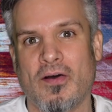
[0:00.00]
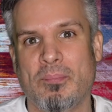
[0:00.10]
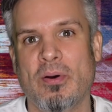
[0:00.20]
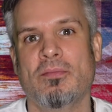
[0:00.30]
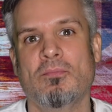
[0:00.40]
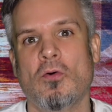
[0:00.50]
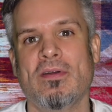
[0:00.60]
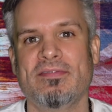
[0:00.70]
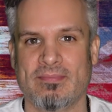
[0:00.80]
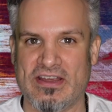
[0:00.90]
I'll put more
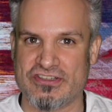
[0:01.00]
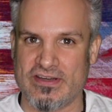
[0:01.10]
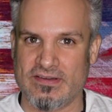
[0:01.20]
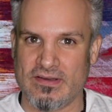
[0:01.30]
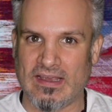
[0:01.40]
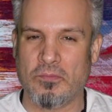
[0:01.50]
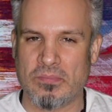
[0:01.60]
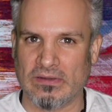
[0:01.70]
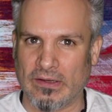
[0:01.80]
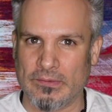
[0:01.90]
information down
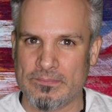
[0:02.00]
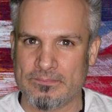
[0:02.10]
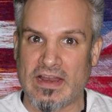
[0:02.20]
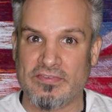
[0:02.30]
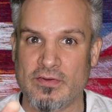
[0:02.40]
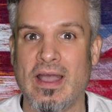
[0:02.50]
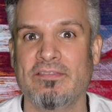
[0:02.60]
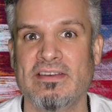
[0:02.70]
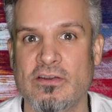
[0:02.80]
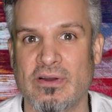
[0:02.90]
below, and if you have
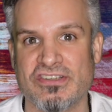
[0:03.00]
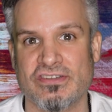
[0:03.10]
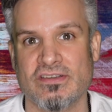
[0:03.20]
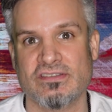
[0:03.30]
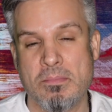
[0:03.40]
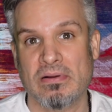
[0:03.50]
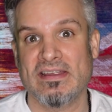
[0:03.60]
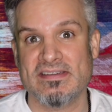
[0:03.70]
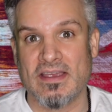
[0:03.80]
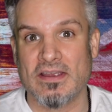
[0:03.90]
any questions,
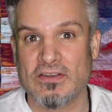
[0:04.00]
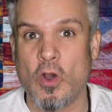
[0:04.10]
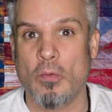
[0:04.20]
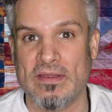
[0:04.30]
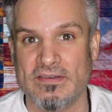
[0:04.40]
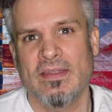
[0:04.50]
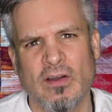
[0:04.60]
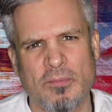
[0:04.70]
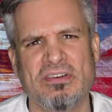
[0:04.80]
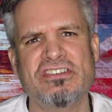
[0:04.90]
please comment.
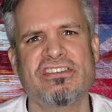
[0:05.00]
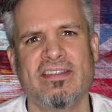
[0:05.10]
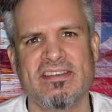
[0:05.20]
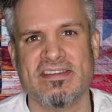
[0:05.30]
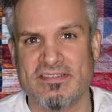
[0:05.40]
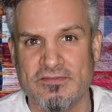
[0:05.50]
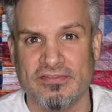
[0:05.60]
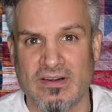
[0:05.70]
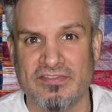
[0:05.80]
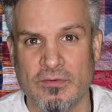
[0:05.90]
Now I appreciate this isn't
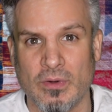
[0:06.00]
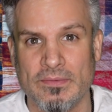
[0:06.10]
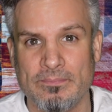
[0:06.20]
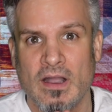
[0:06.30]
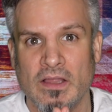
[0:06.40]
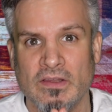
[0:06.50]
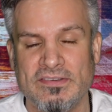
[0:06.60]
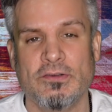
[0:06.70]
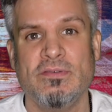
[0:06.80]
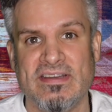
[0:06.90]
for everyone, and I
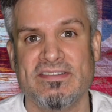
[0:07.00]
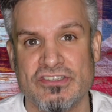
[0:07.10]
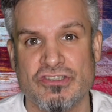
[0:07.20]
do need to